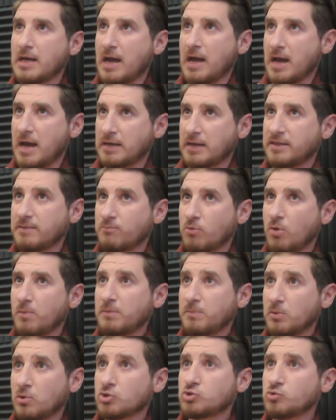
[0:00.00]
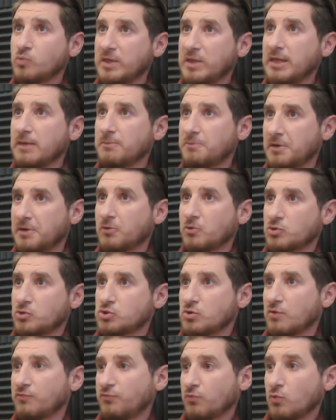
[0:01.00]
At the moment, because we keep
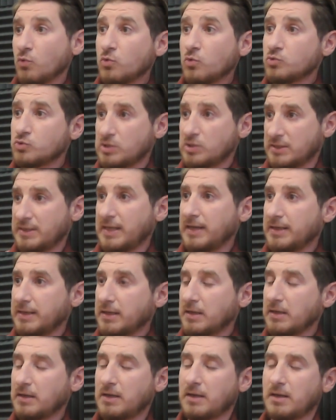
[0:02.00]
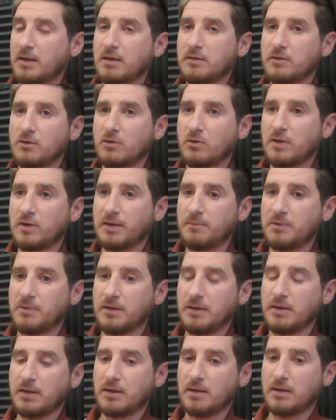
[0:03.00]
records of who's attending the law library